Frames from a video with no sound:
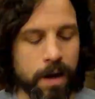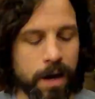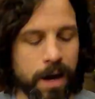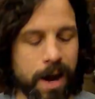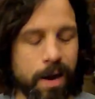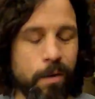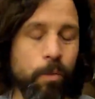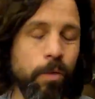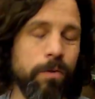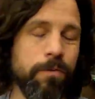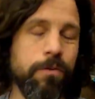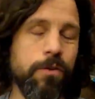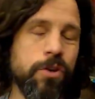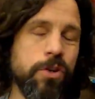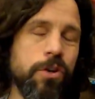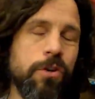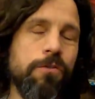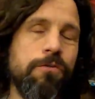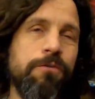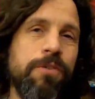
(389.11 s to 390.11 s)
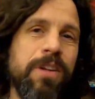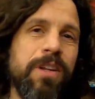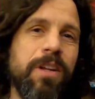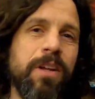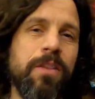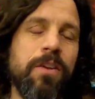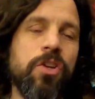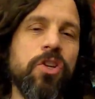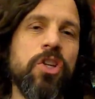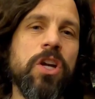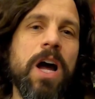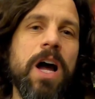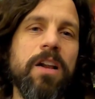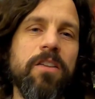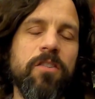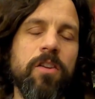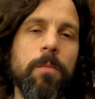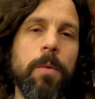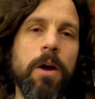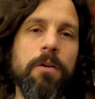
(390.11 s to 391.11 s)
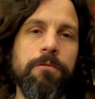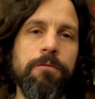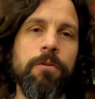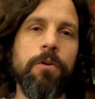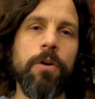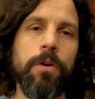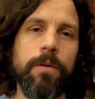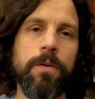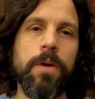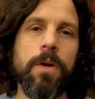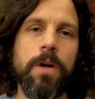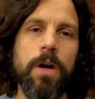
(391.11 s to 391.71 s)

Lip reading: I was for sure feeling the shots to my foot